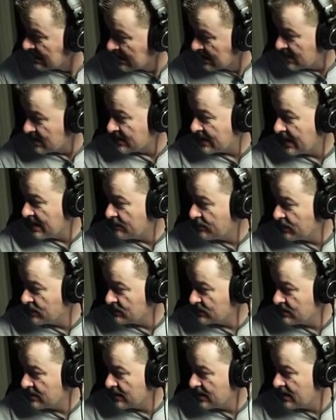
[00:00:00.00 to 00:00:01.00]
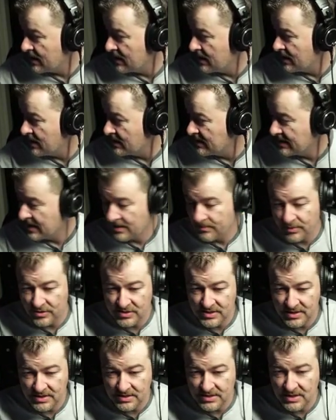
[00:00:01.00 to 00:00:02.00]
nine per uh nine
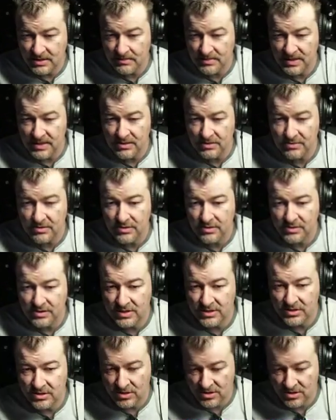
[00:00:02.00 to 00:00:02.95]
percent C P U usage.